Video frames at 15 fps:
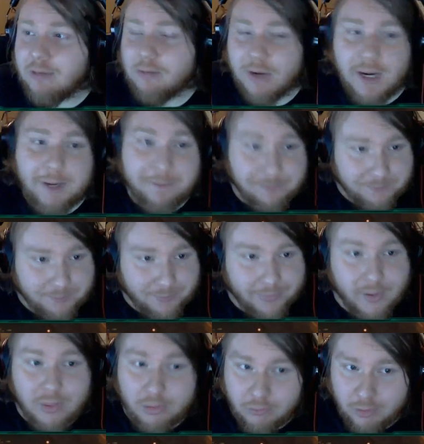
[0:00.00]
Right,
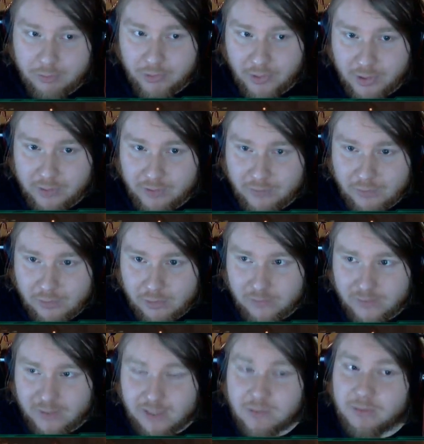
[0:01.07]
3 purity Verore
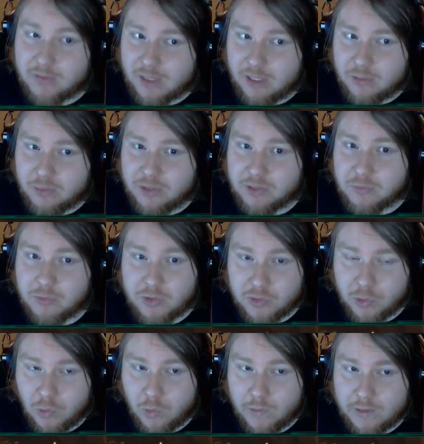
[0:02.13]
fans with Dark Wish, which is
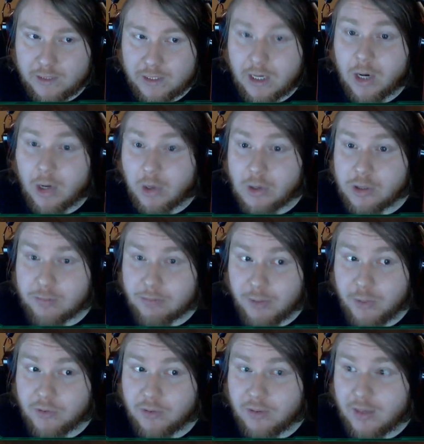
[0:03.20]
already a good
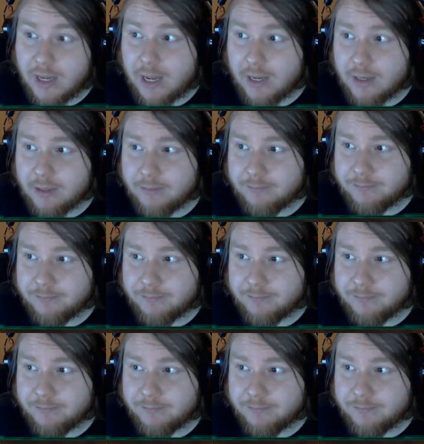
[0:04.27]
potent deck.